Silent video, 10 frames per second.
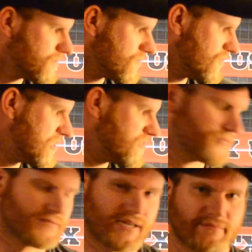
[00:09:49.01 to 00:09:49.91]

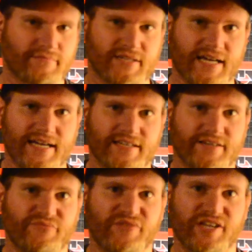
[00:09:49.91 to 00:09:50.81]
which I'm kind of
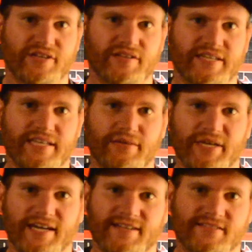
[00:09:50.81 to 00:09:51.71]
conveniently
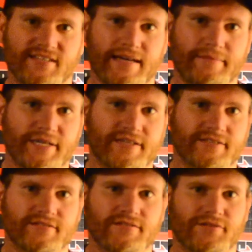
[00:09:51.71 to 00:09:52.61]
keeping out of sight because
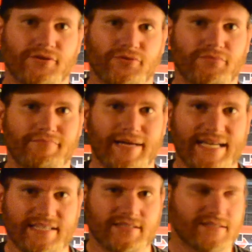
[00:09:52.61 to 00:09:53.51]
it's a total
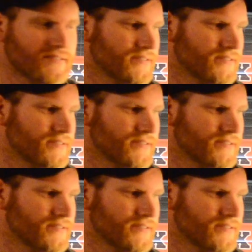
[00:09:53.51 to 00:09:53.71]
mess.